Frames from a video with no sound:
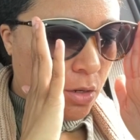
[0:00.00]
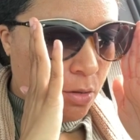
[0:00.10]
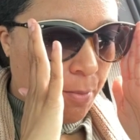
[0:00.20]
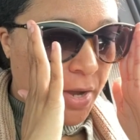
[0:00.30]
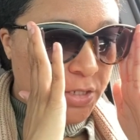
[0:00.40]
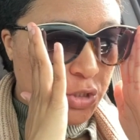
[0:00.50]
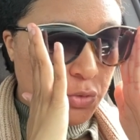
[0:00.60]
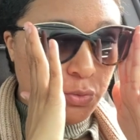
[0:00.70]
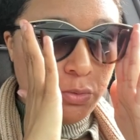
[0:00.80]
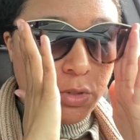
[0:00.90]
Mind
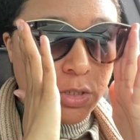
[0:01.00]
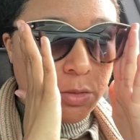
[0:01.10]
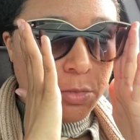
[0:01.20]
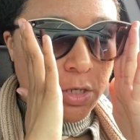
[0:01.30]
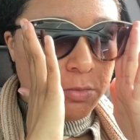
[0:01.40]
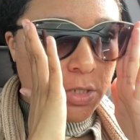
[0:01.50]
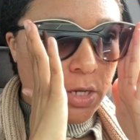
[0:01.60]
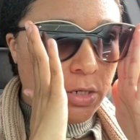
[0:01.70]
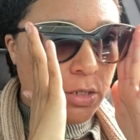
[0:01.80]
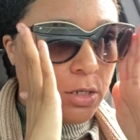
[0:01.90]
you, yes, I'm gonna keep saying
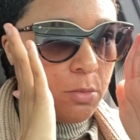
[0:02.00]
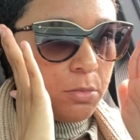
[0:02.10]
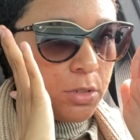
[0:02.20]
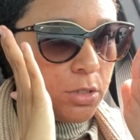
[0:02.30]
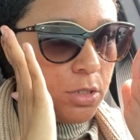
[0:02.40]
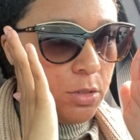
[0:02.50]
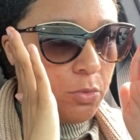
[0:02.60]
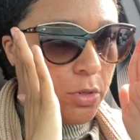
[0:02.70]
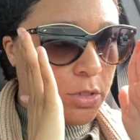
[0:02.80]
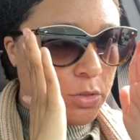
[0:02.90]
it. I'm gonna keep
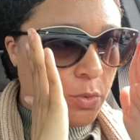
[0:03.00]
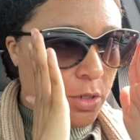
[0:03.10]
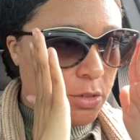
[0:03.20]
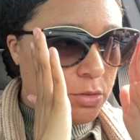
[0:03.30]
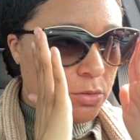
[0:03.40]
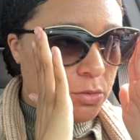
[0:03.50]
wearing sweaters.